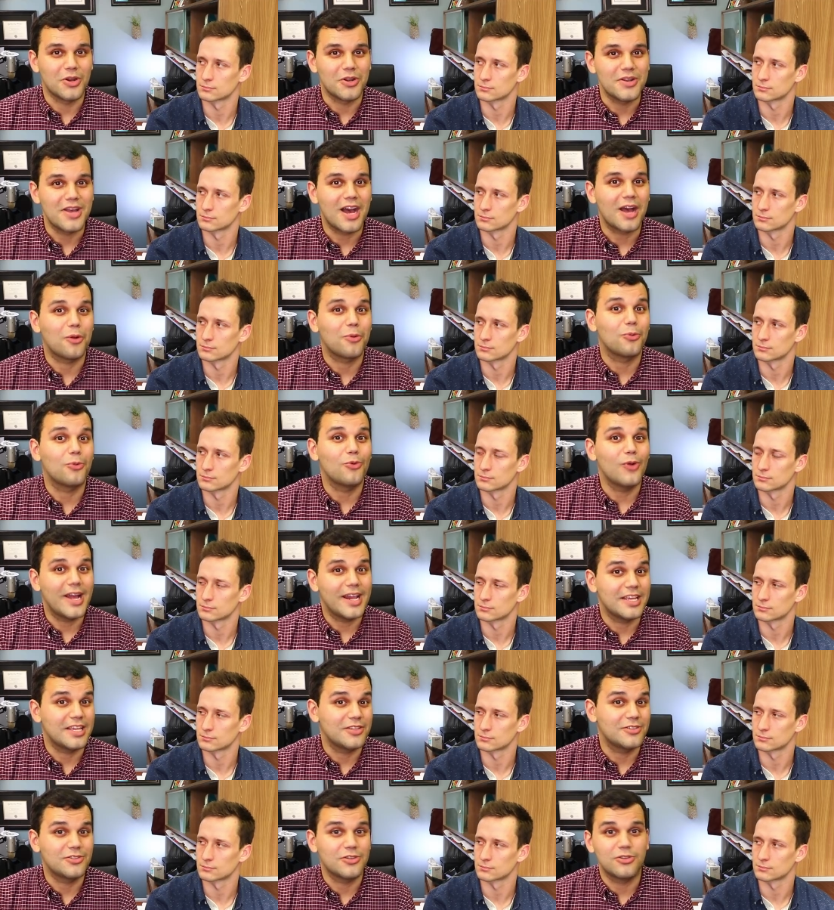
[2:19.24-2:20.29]
Speaker 1: are not
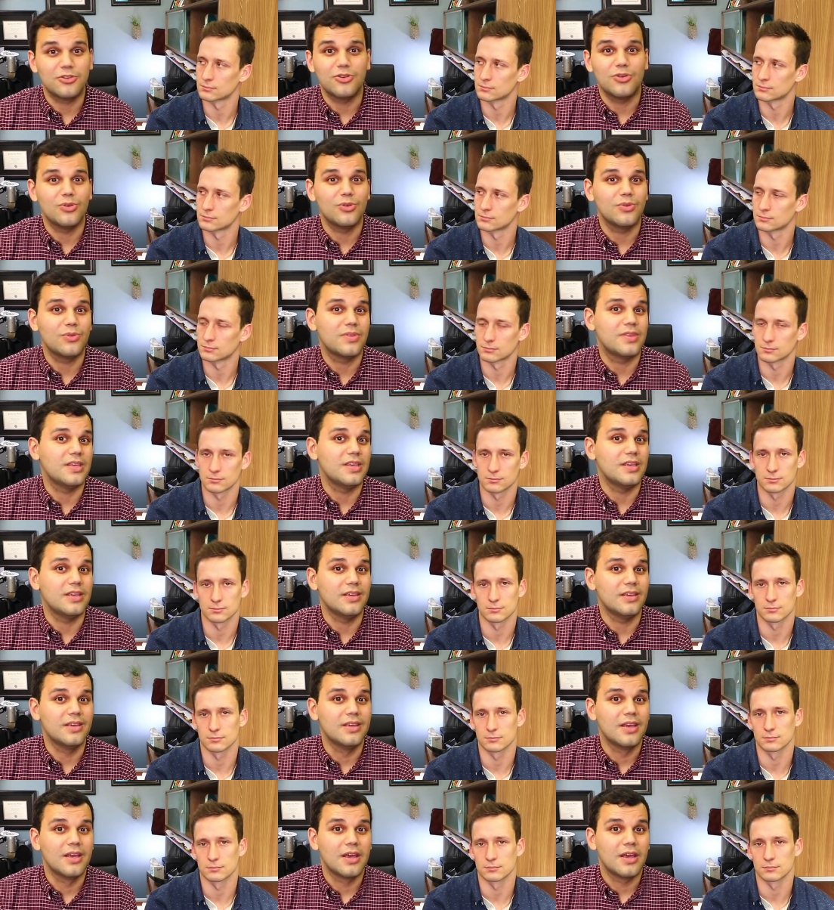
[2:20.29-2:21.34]
ready to do
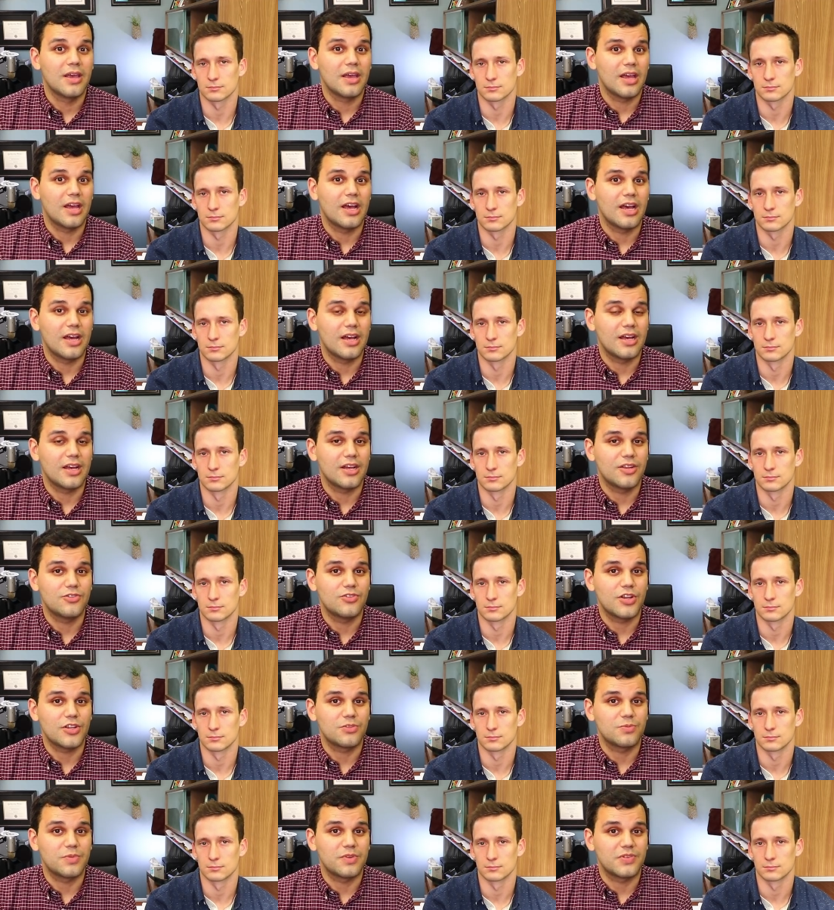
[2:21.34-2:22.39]
the uh,
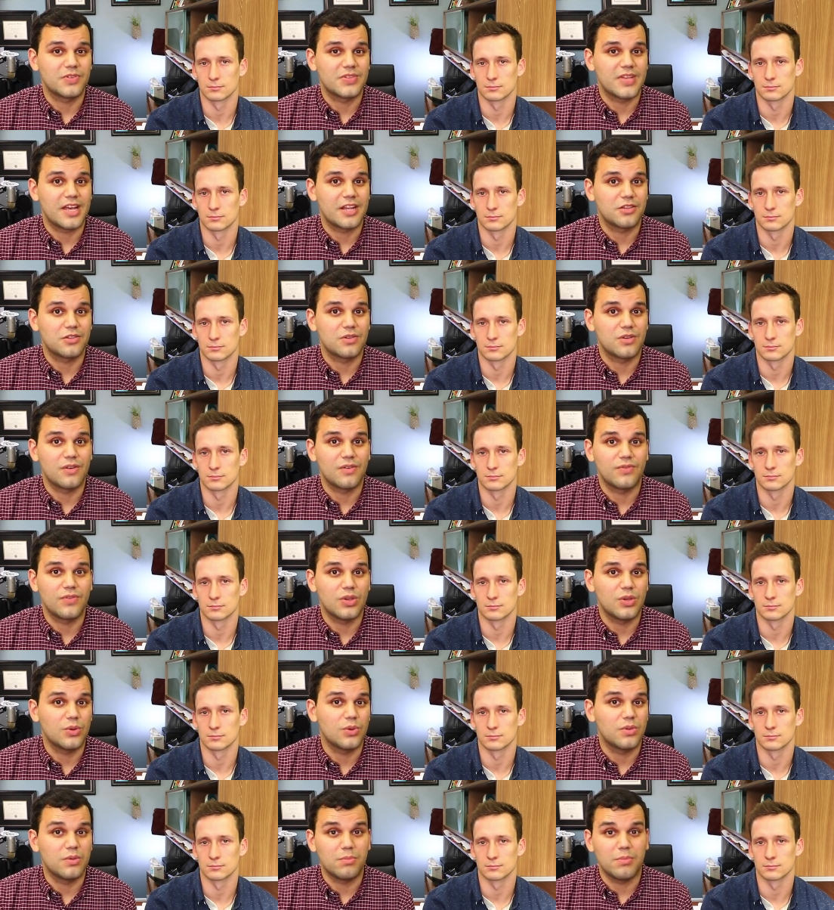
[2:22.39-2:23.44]
adjustment of status
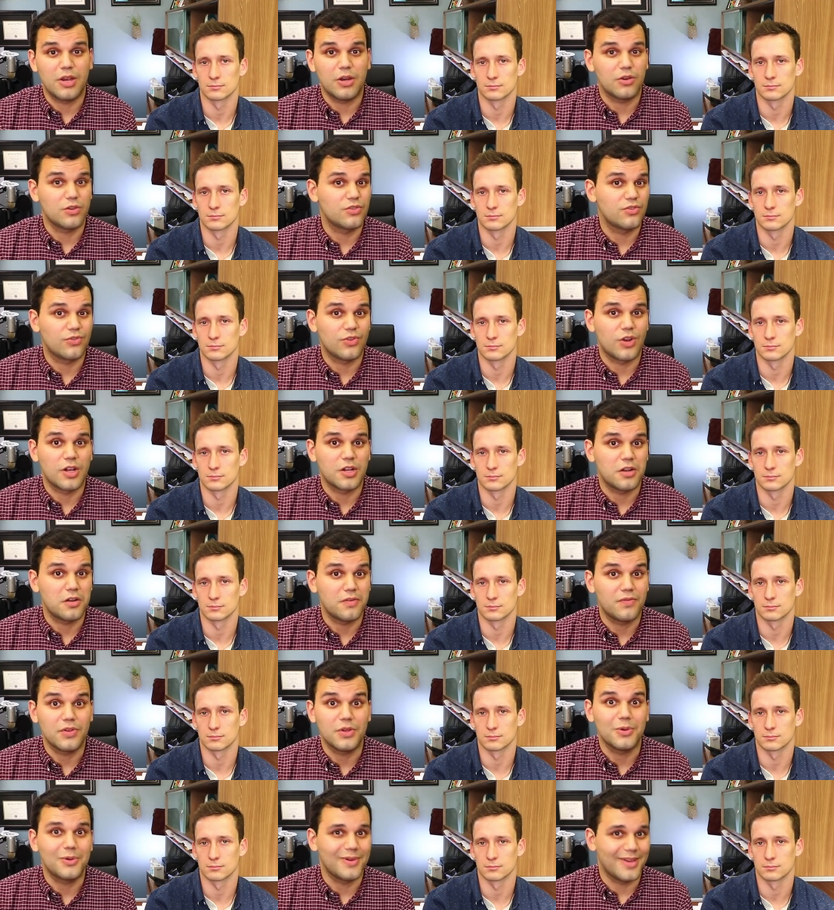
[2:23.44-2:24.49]
interview, the marriage fraud
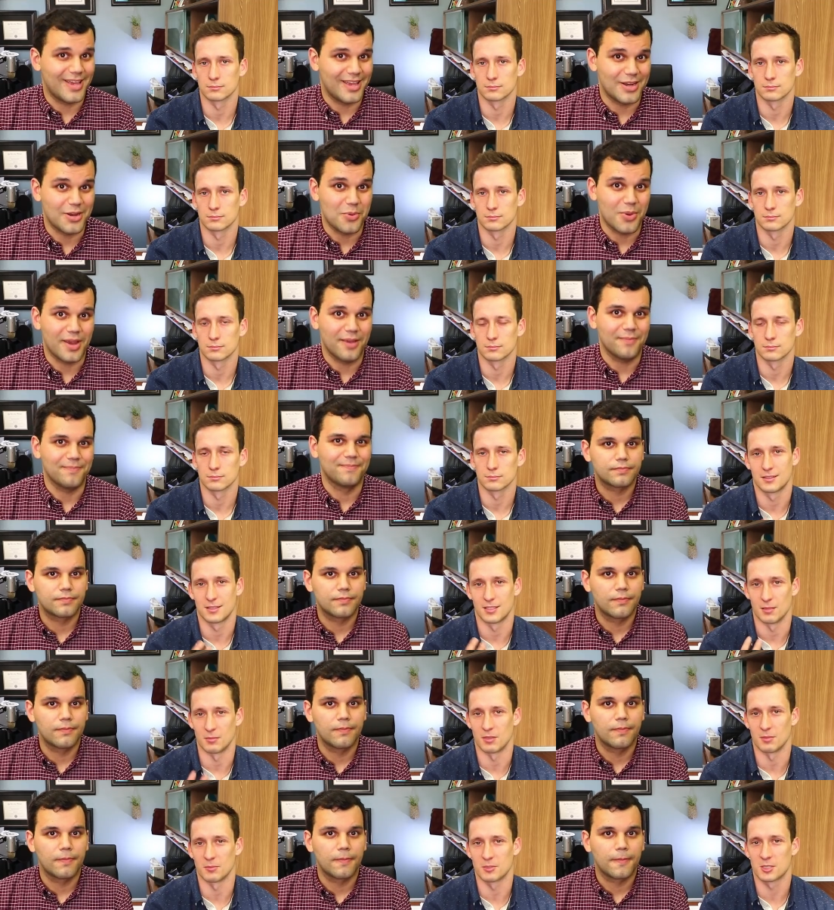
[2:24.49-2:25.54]
interview anyway.
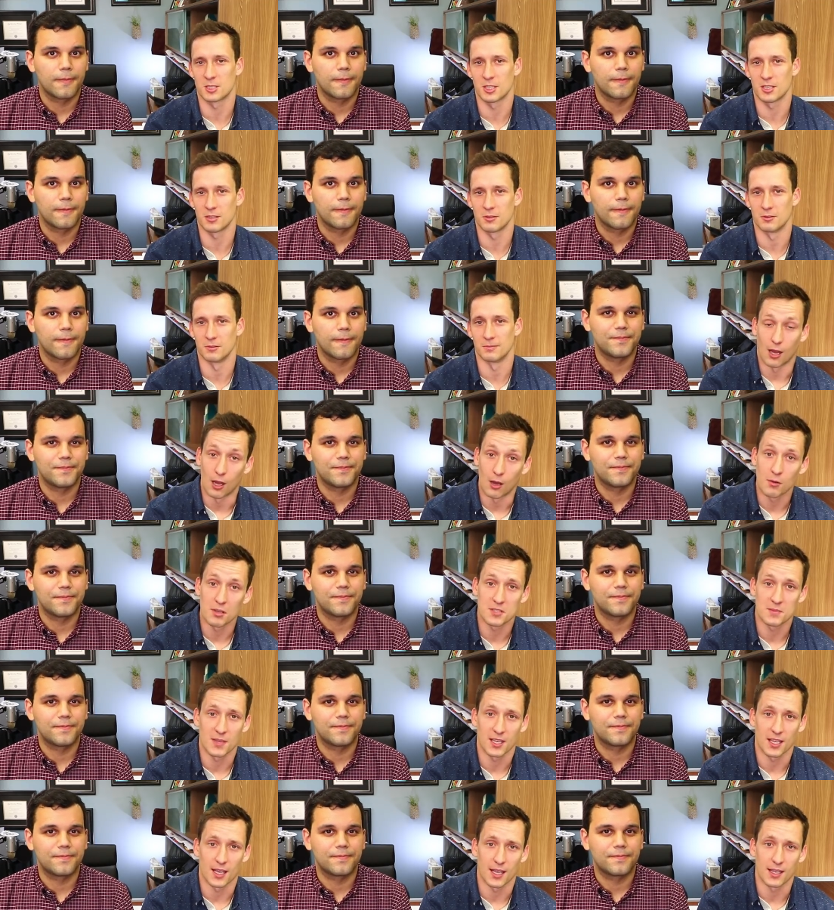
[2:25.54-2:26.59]
Speaker 2: Tip number two, always
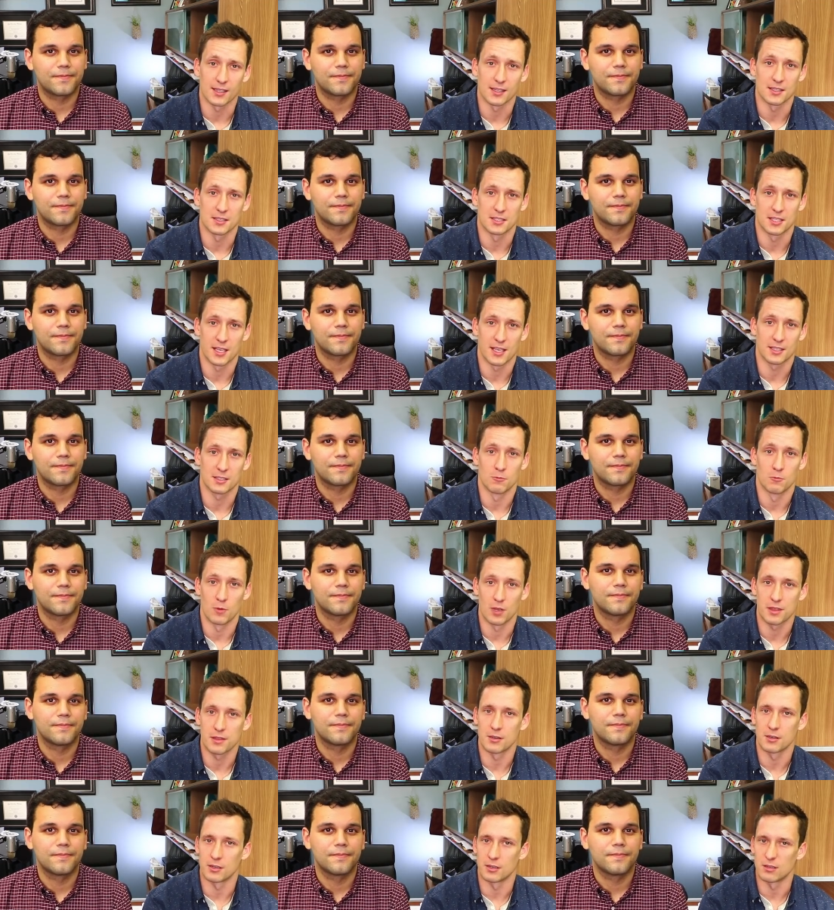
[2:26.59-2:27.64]
make eye contact
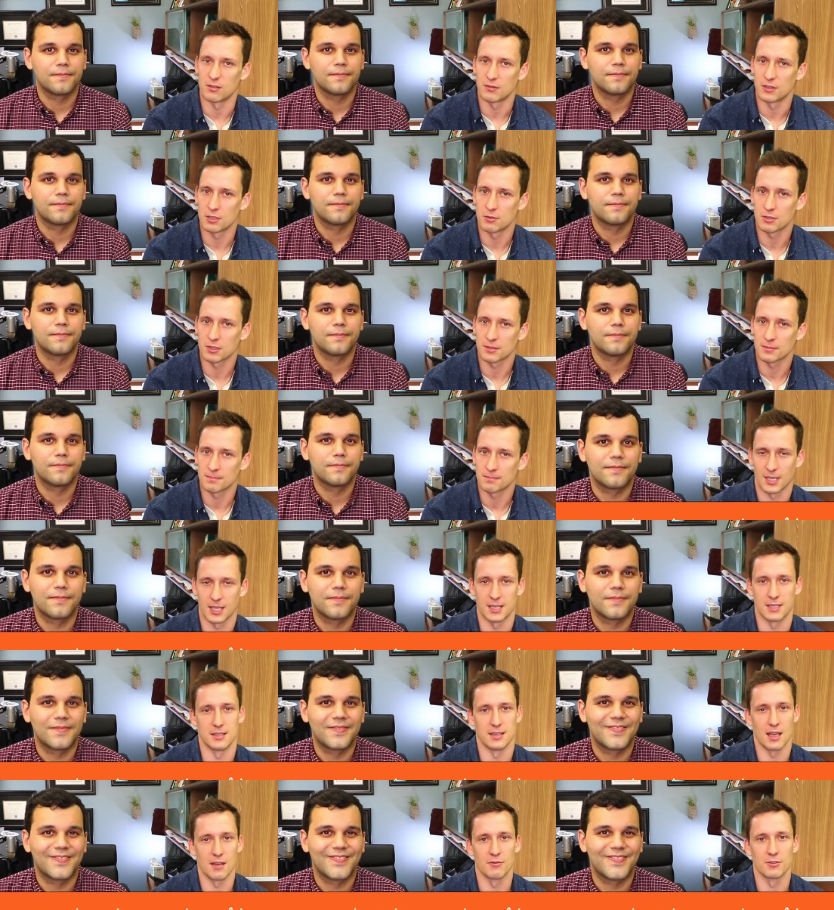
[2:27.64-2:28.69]
with your interviewer
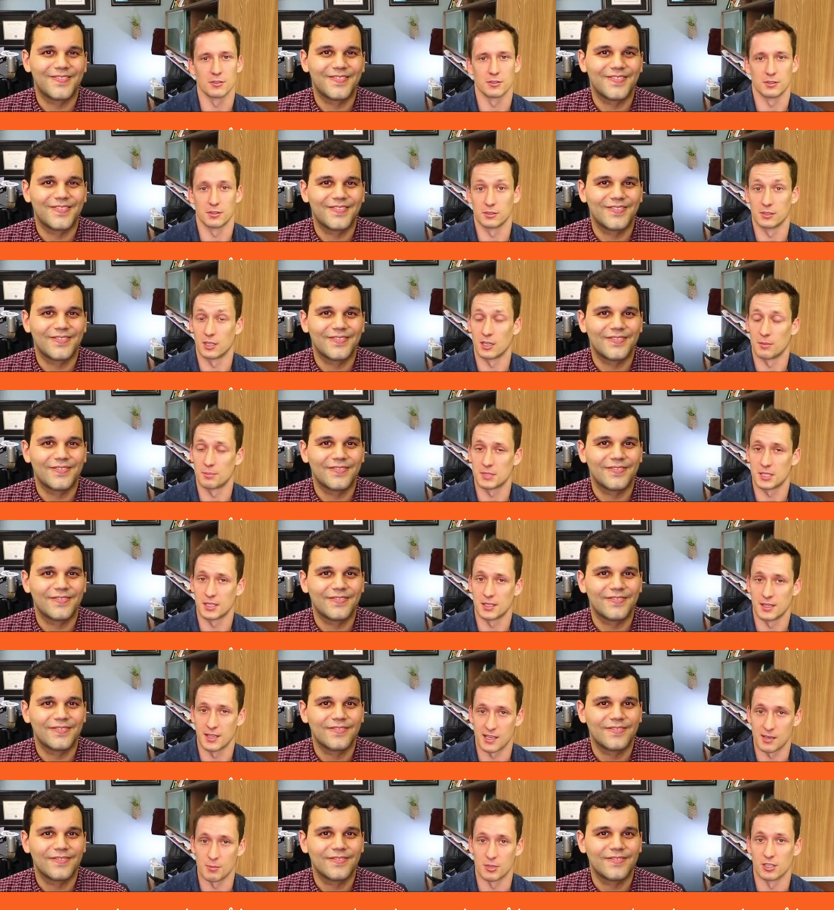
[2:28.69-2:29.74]
and never interrupt
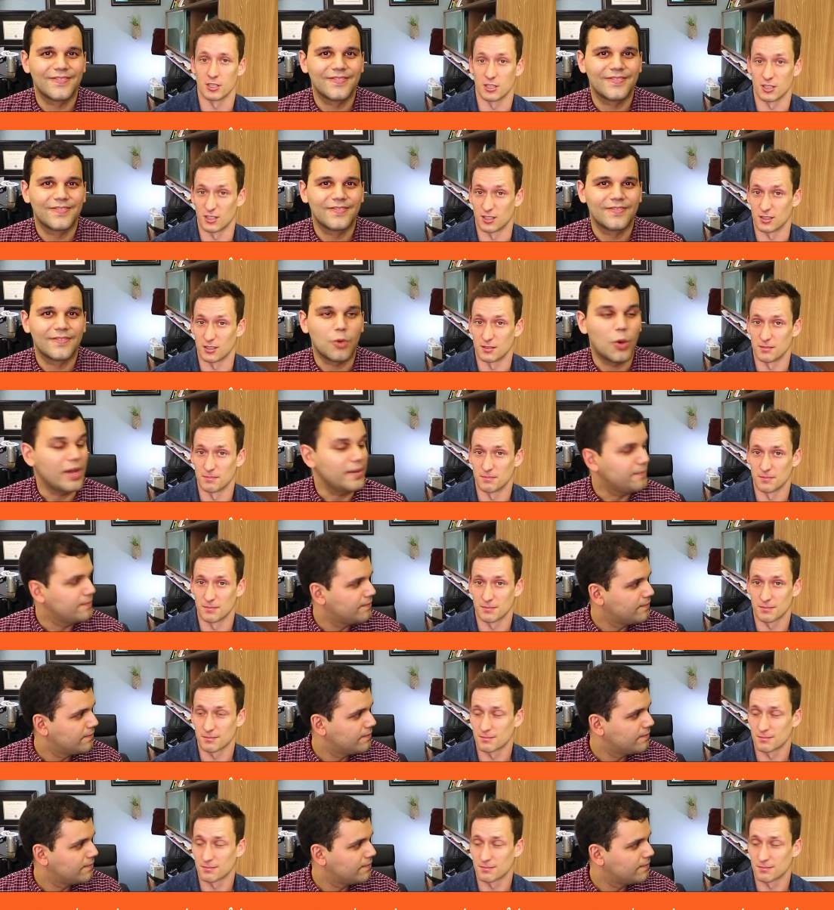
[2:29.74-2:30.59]
him or her. What?